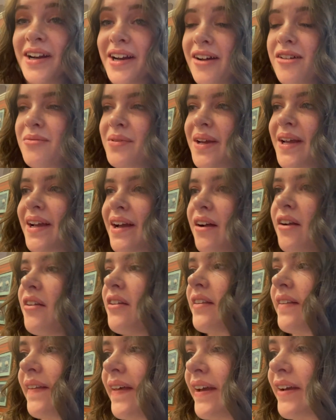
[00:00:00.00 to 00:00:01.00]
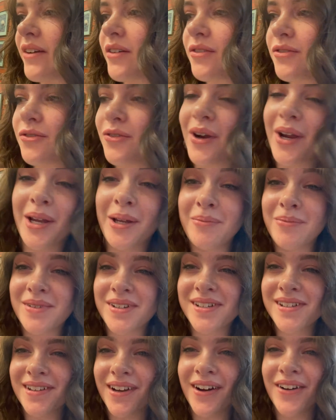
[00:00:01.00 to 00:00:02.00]
now I'm looking at all the like framed
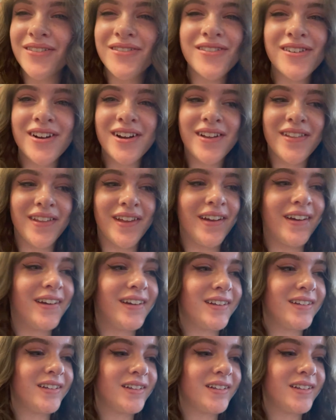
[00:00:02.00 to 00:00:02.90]
stuff that,